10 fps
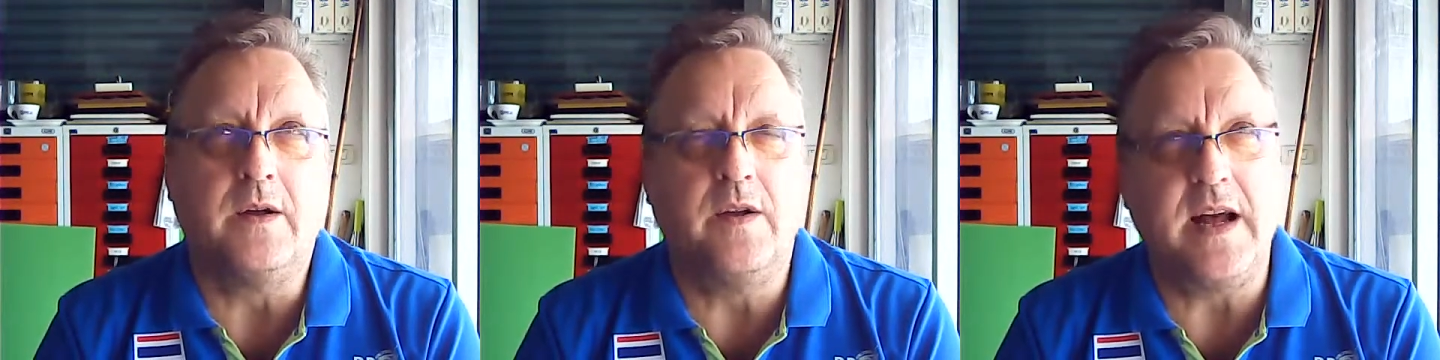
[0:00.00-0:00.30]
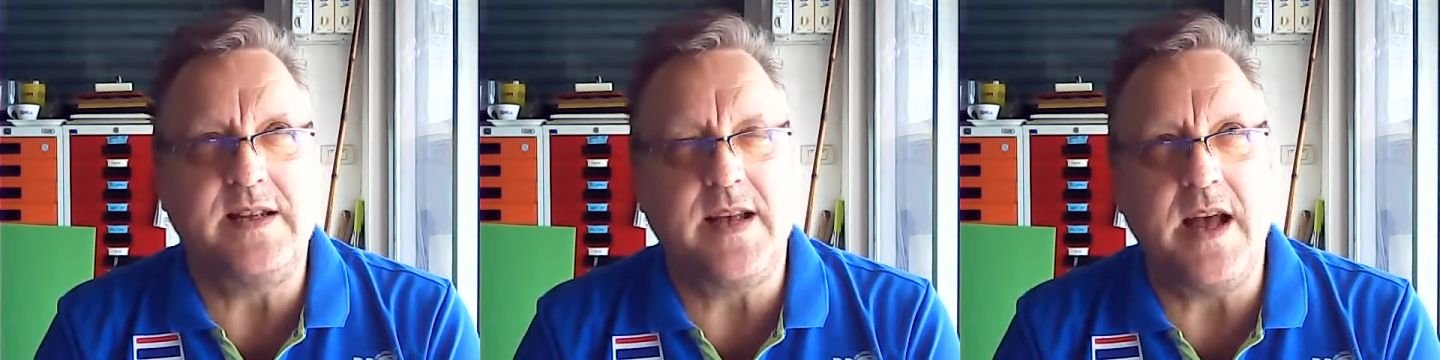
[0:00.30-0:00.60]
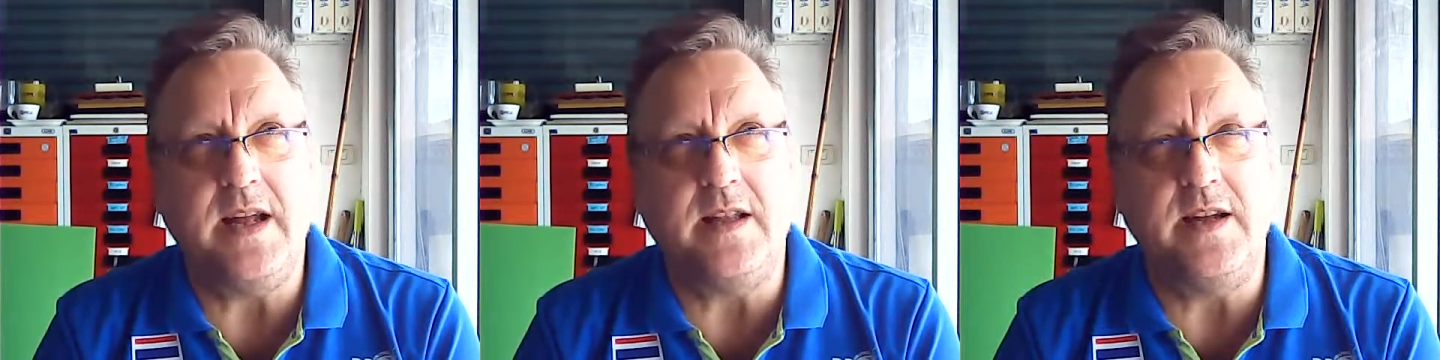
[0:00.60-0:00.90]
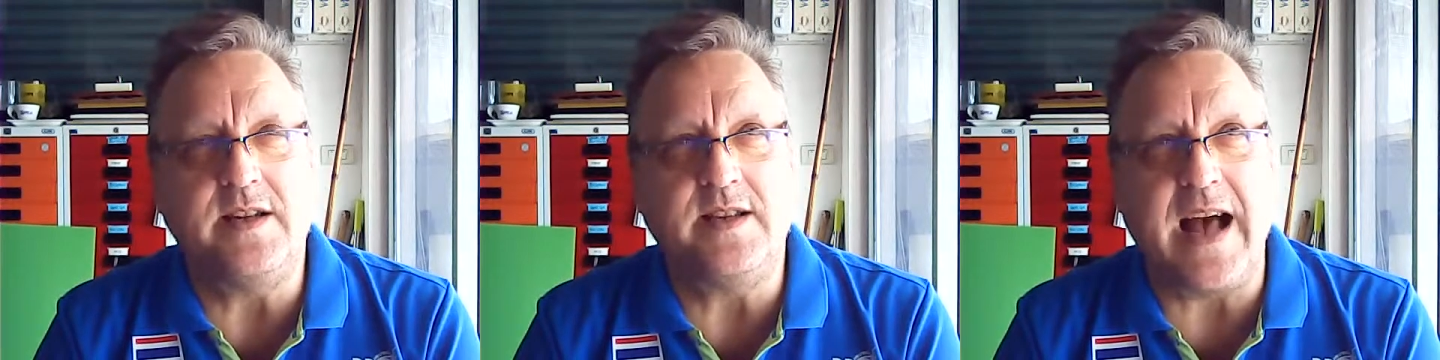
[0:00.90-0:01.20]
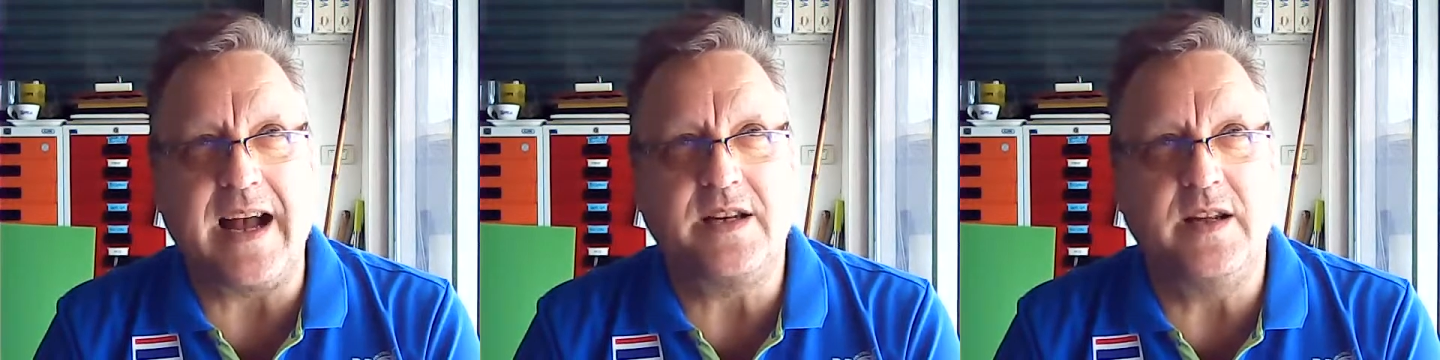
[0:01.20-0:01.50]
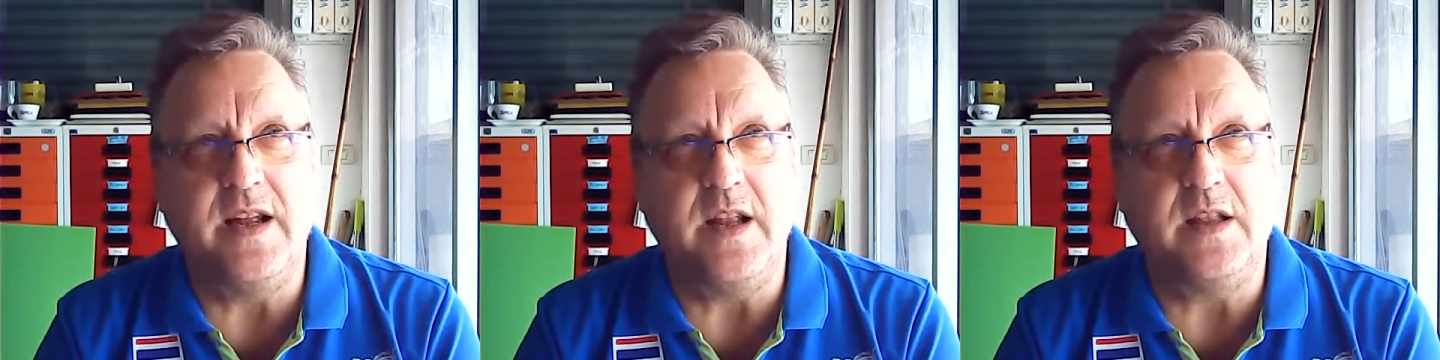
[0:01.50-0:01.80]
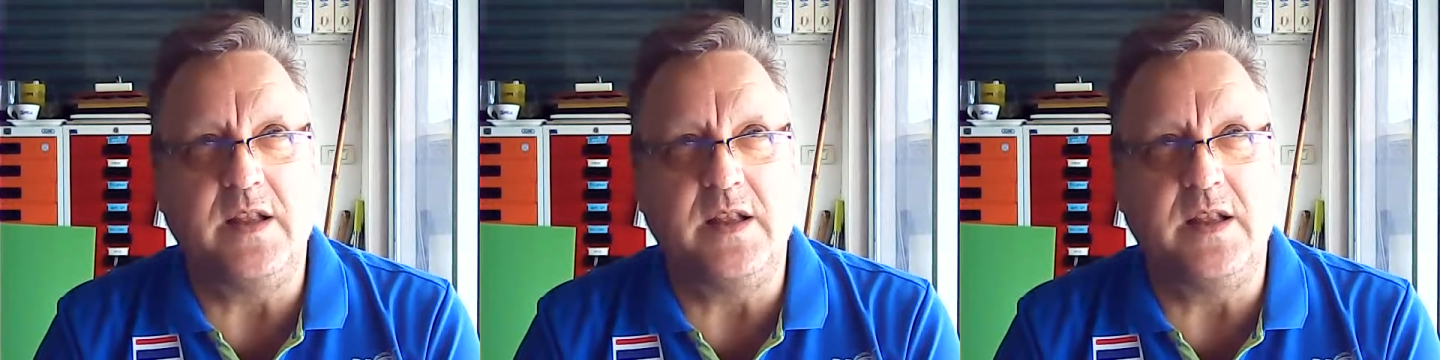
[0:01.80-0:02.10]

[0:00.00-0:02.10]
could i say it it's actually